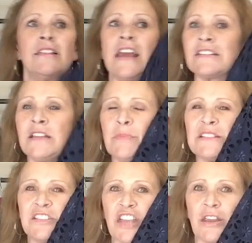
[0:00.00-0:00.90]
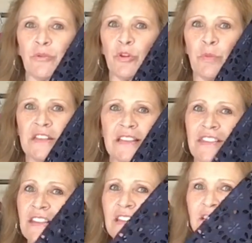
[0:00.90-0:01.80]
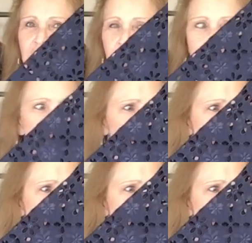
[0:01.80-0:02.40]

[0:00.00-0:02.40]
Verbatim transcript: Next up is a J. Crew piece. I think this is called